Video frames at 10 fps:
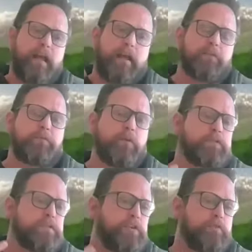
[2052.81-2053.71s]

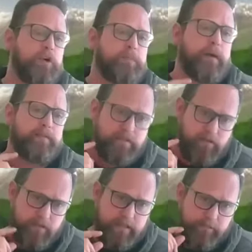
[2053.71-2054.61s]
anthropologist who wrote about this
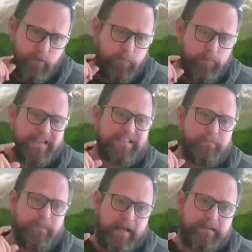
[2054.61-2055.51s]
concept called Basque
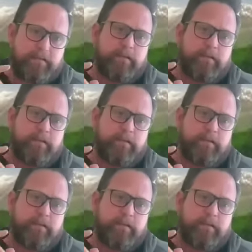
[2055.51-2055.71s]
Bat,